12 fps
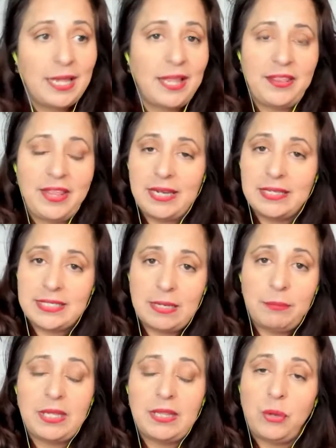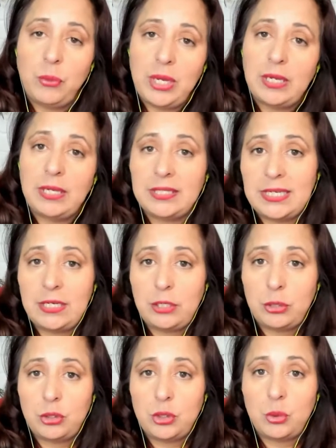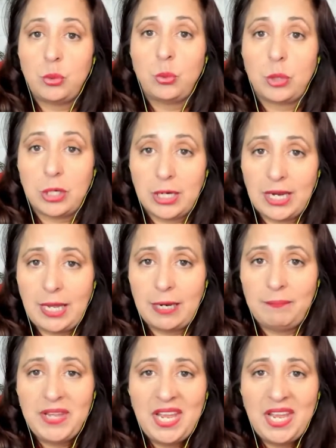that it's something that we continue to work at.